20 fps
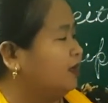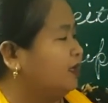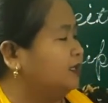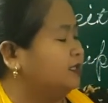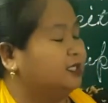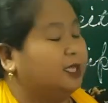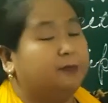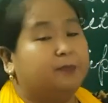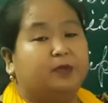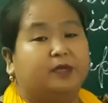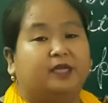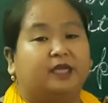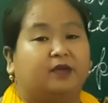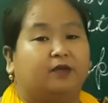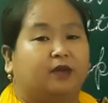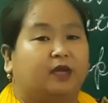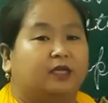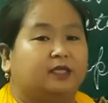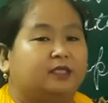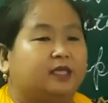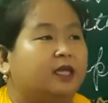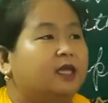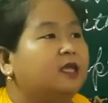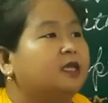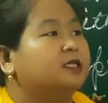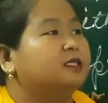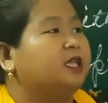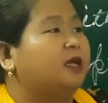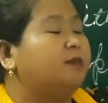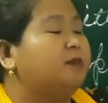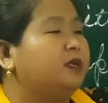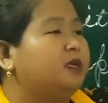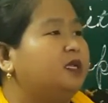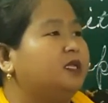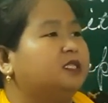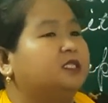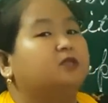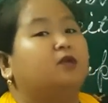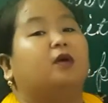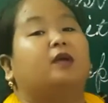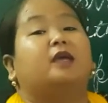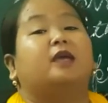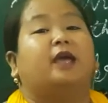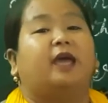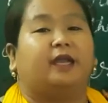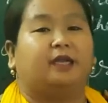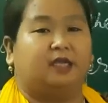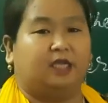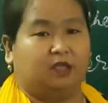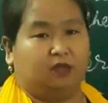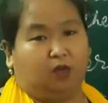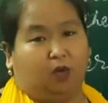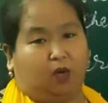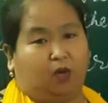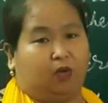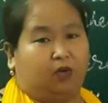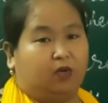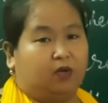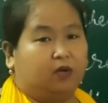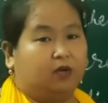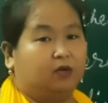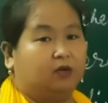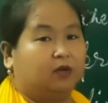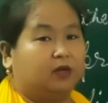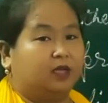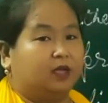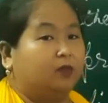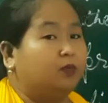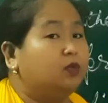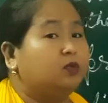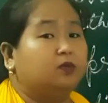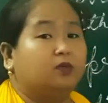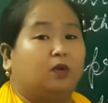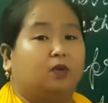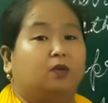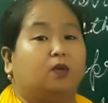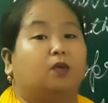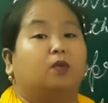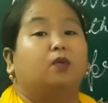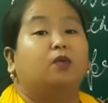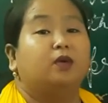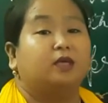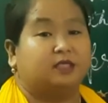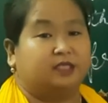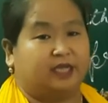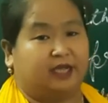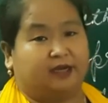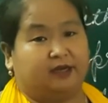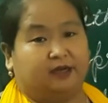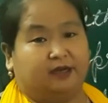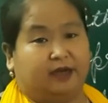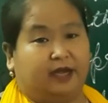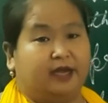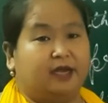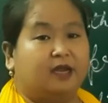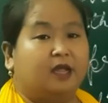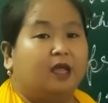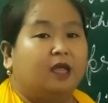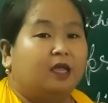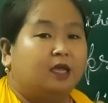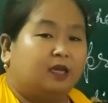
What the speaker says: Okay, somebody. When I say somebody is knocking at the door, okay, we do not know who is that, right?